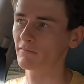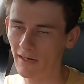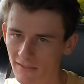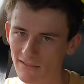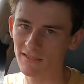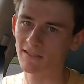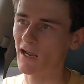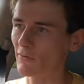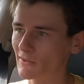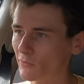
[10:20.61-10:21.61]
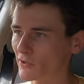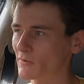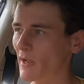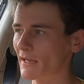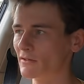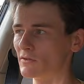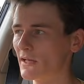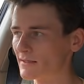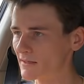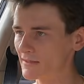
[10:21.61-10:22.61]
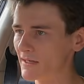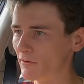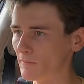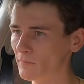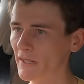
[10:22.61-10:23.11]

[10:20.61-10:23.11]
In fact, since this car was launched back in 2007.